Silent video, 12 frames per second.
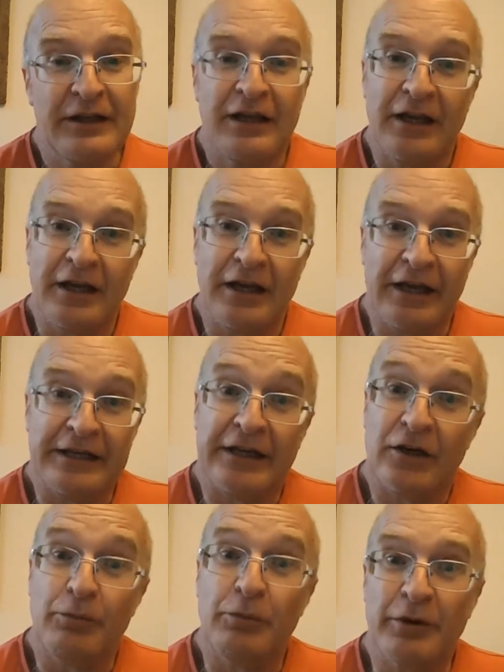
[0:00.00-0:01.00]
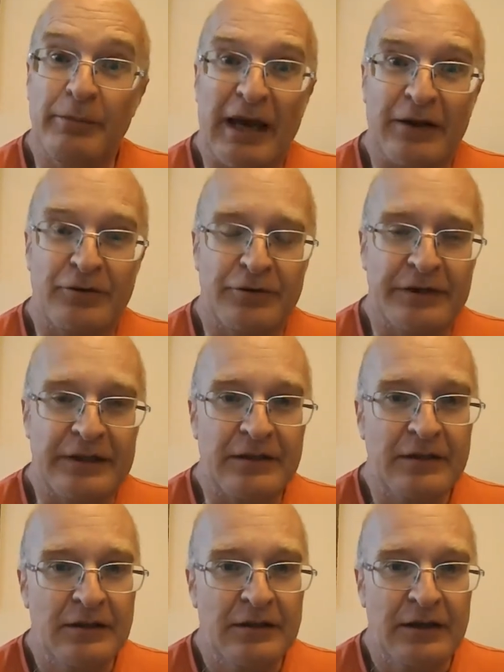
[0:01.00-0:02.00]
and then I'll put the powder in
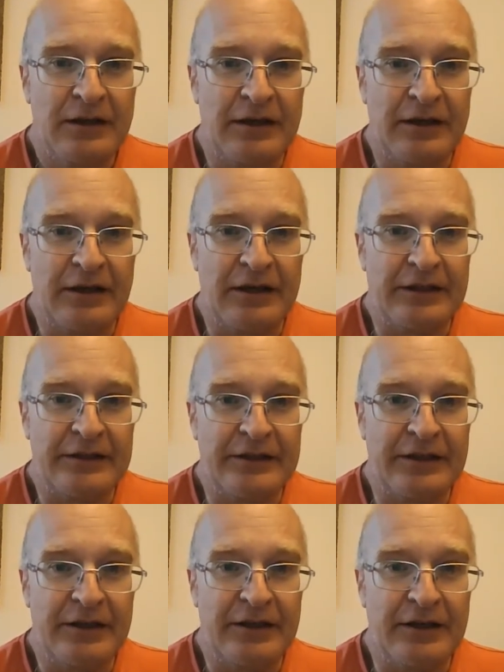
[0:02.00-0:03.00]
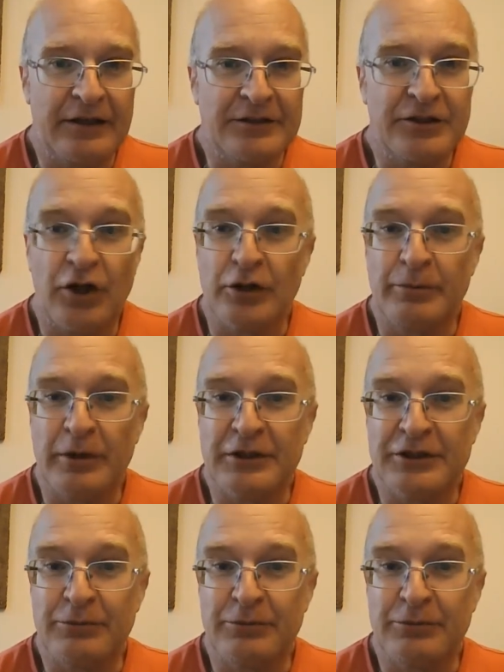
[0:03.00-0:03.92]
and start the polishing